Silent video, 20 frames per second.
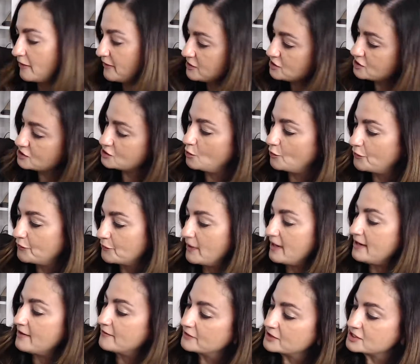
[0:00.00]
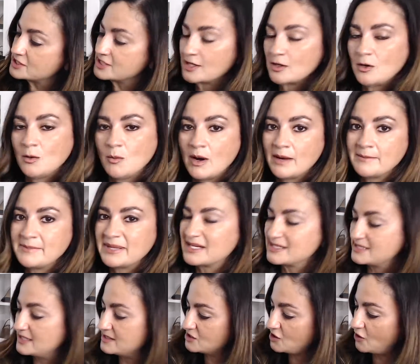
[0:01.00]
and just go through every single one
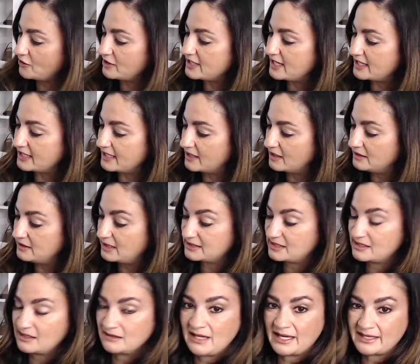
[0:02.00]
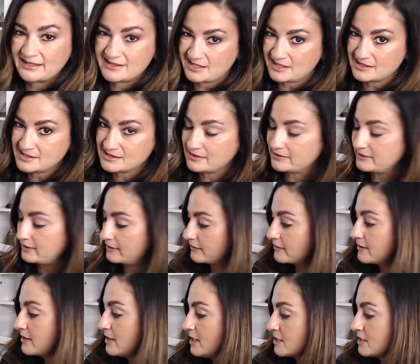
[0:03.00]
because it started collecting a lot of dust in there.